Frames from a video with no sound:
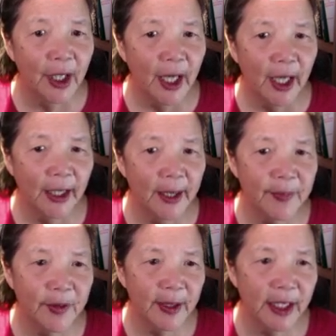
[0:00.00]
and I'm
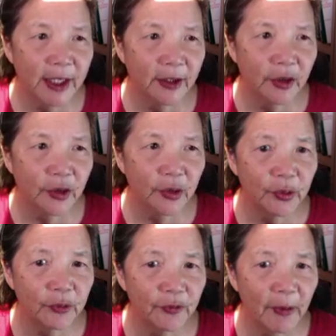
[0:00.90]
speaking to
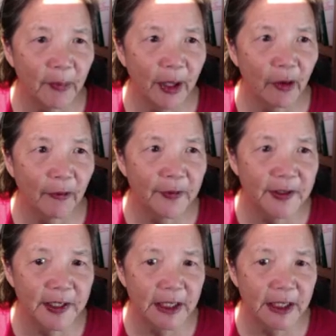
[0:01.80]
you from my office